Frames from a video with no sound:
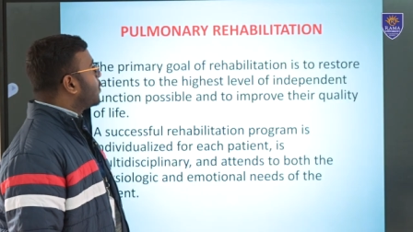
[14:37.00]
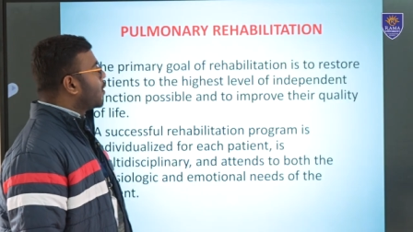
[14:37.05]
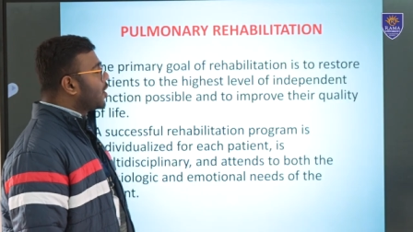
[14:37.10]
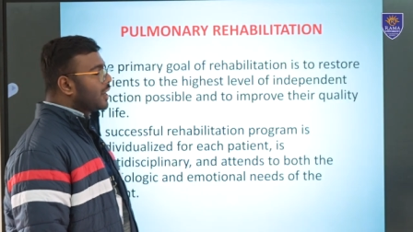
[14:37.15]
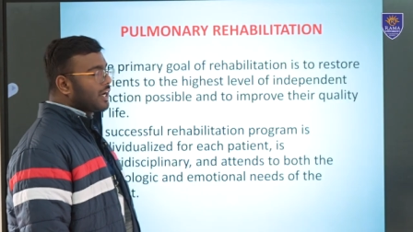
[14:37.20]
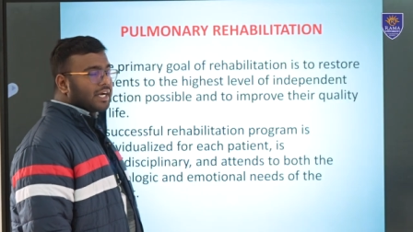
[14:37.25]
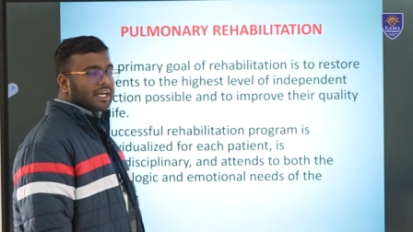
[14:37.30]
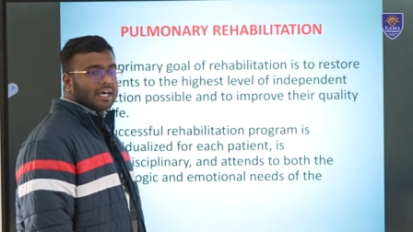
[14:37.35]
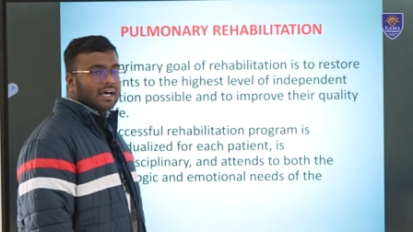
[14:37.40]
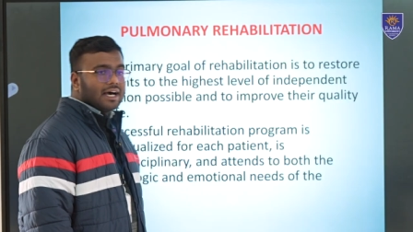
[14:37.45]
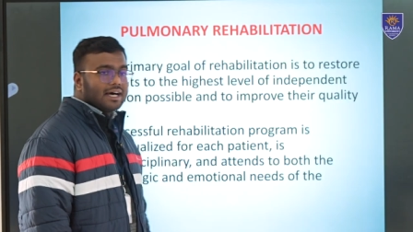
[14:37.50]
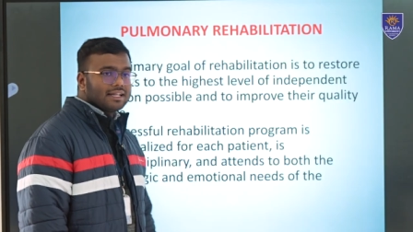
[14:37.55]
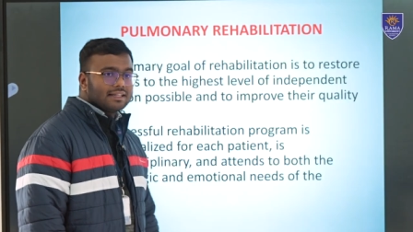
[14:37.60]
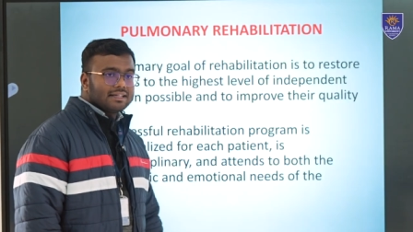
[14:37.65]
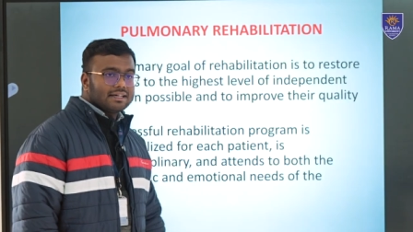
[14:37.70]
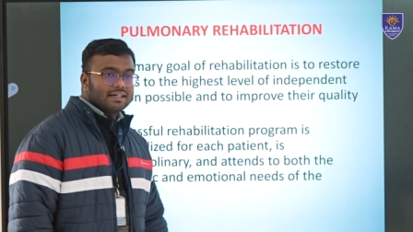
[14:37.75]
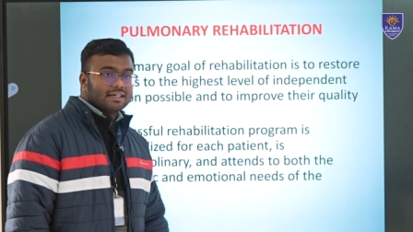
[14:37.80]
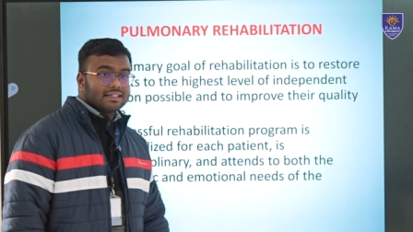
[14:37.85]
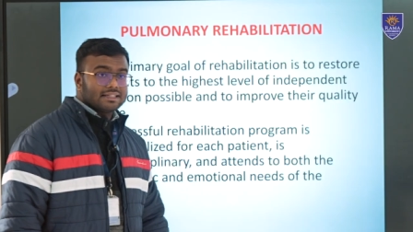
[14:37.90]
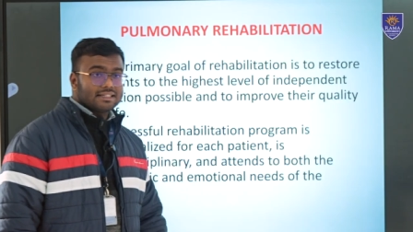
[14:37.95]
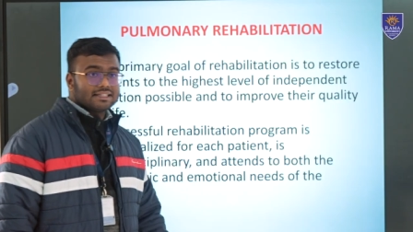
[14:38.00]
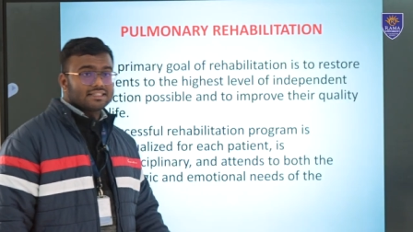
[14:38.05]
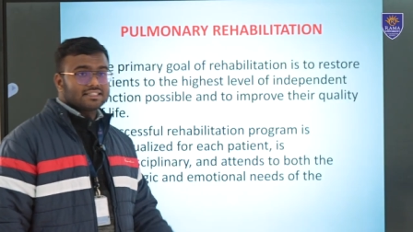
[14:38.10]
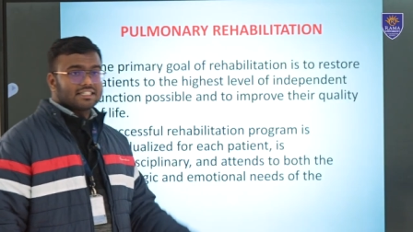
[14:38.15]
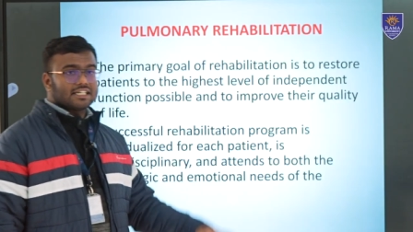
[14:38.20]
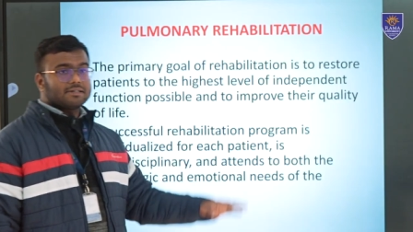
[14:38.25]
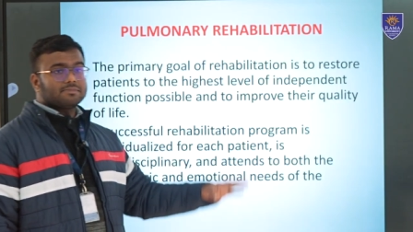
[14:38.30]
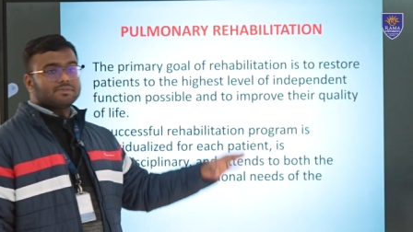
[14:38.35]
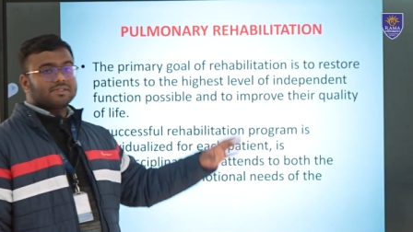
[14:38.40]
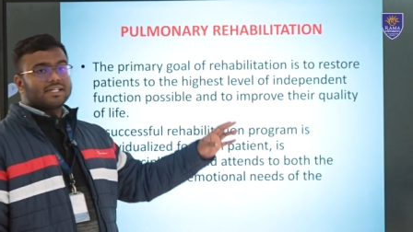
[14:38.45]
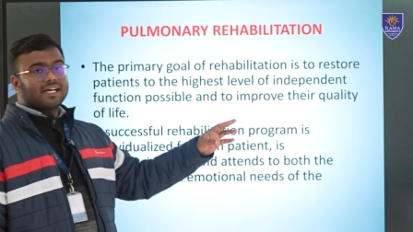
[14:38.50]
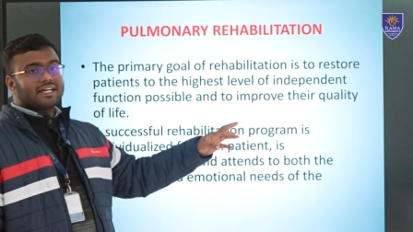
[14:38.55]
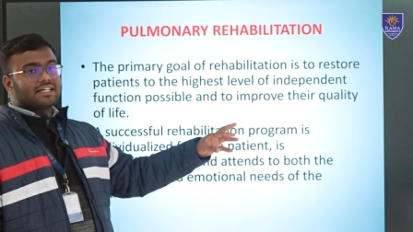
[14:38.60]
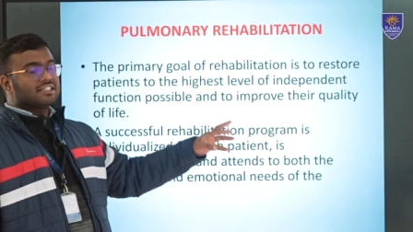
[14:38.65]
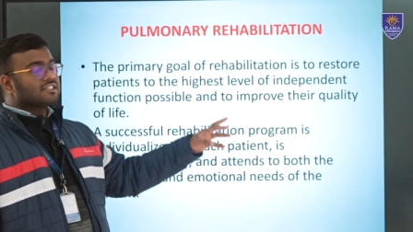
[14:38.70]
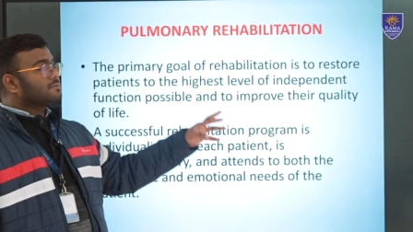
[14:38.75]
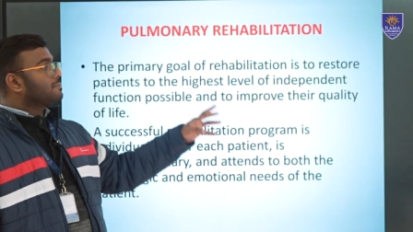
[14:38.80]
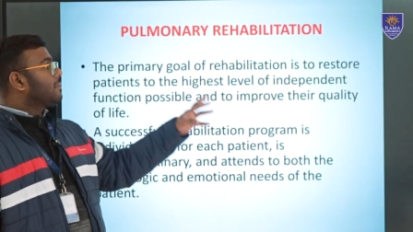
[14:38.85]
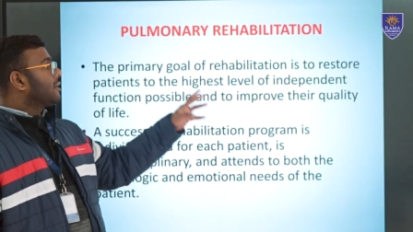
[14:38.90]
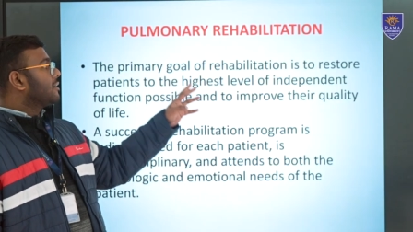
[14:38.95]
what are the other steps? That
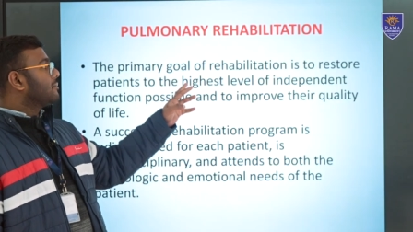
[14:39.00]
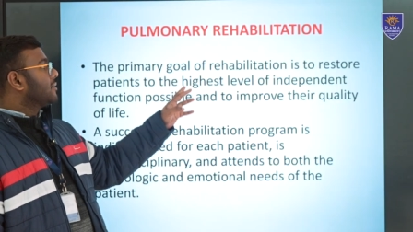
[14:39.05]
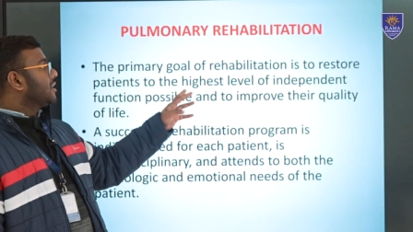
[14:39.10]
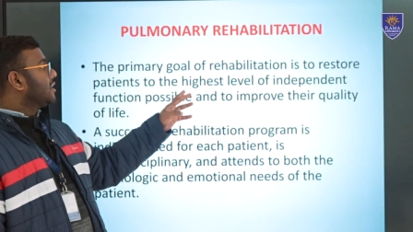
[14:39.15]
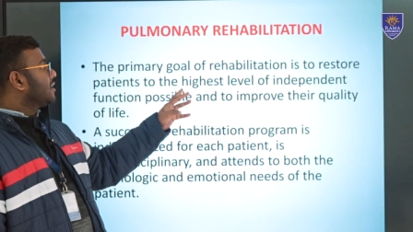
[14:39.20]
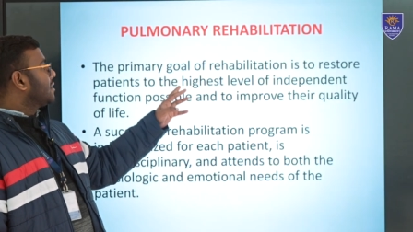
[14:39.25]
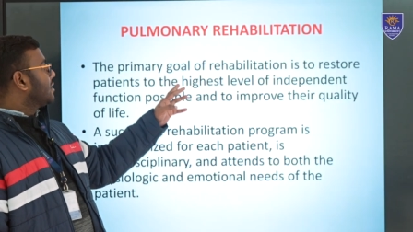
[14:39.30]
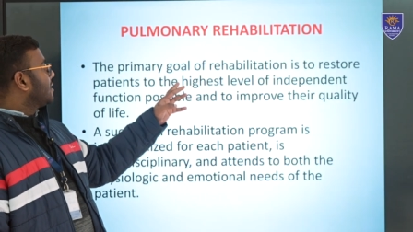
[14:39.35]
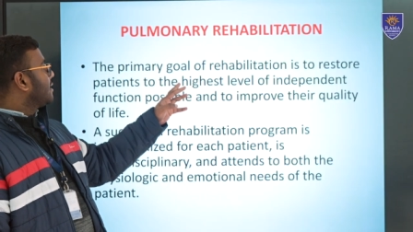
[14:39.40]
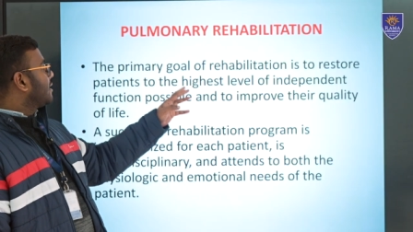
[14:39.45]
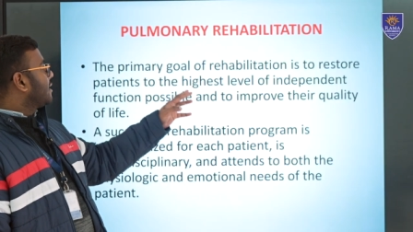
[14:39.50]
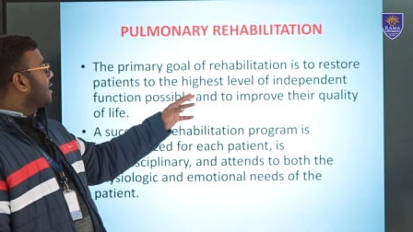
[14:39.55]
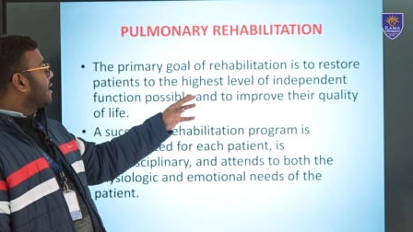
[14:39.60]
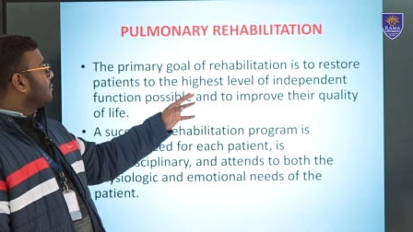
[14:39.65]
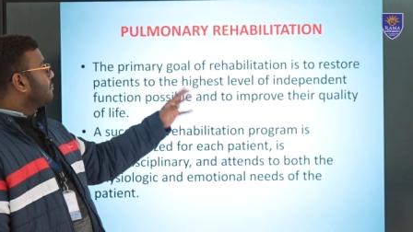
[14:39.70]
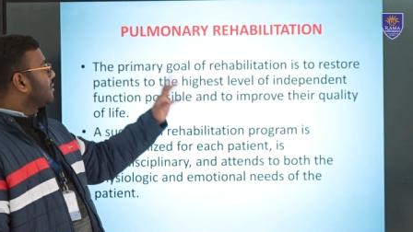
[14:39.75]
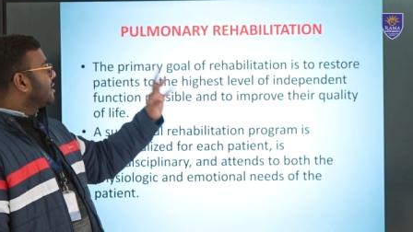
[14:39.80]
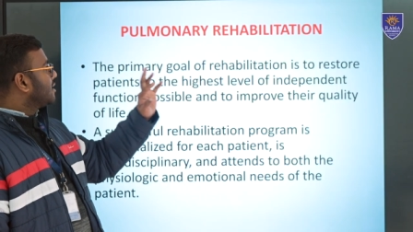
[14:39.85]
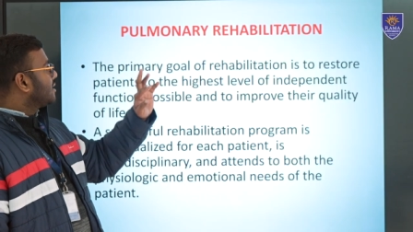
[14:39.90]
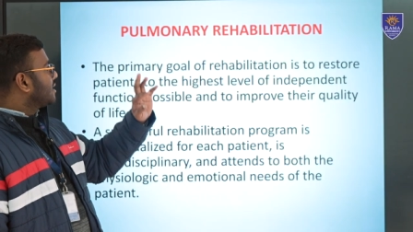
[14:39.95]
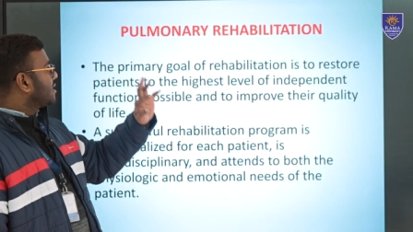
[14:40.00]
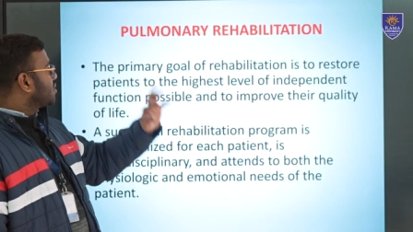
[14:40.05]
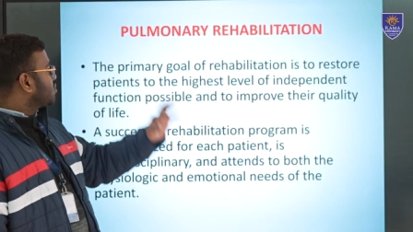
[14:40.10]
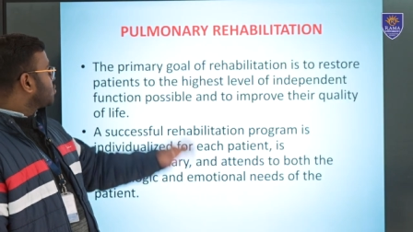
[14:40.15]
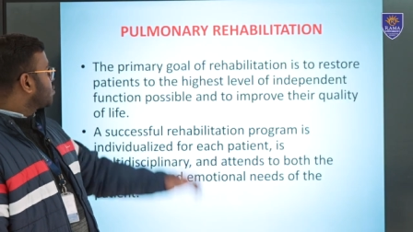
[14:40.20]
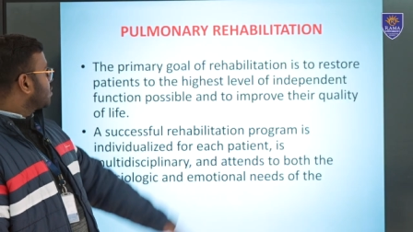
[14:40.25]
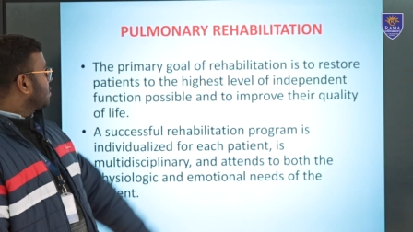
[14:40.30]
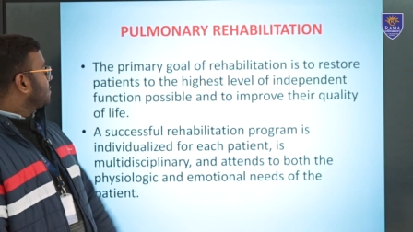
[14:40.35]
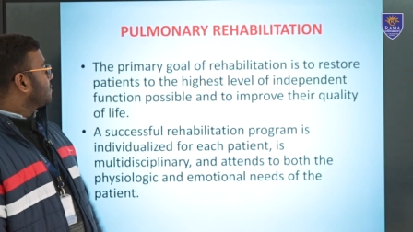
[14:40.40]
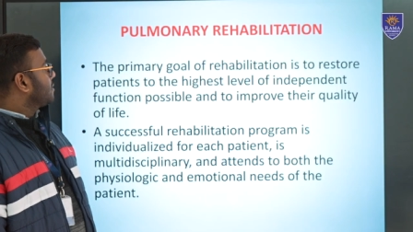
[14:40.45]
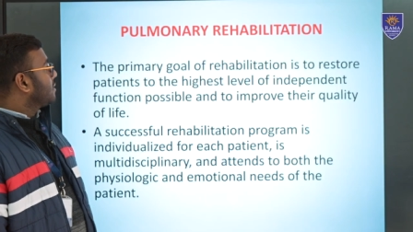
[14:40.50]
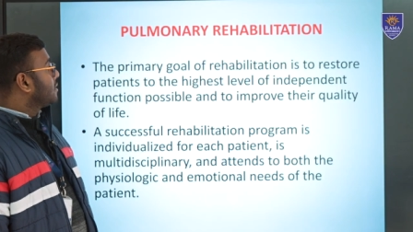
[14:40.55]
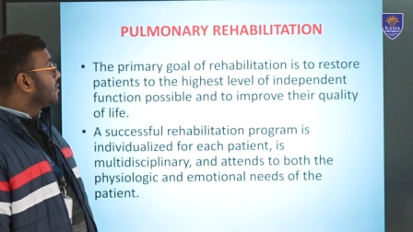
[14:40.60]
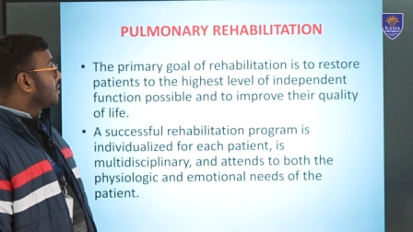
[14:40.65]
is pulmonary rehabilitation.